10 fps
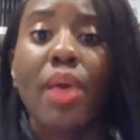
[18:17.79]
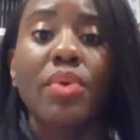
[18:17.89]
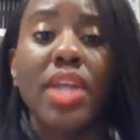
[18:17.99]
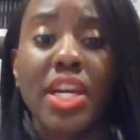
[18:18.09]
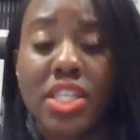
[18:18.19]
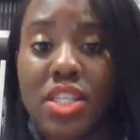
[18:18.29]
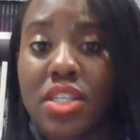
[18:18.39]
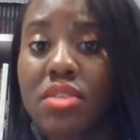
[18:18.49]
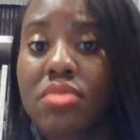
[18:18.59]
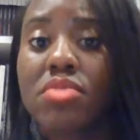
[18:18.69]
I would like
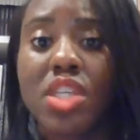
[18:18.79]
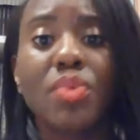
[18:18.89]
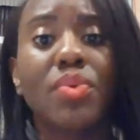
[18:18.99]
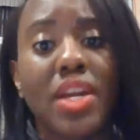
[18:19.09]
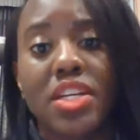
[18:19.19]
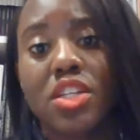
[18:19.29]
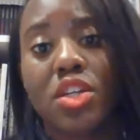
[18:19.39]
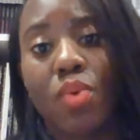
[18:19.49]
to see what I need to